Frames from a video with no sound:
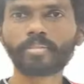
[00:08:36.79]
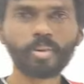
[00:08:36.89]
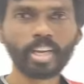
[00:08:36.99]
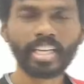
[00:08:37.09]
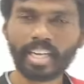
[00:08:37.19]

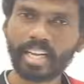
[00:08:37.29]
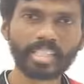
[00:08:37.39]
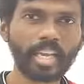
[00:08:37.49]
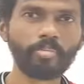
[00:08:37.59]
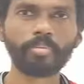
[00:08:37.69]
Okay, it will
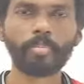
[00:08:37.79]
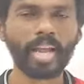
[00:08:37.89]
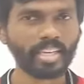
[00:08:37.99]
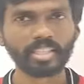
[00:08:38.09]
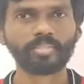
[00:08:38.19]
escape from the
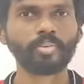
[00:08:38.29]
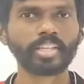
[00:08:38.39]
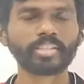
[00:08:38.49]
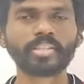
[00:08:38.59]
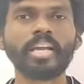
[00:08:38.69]
planet influence.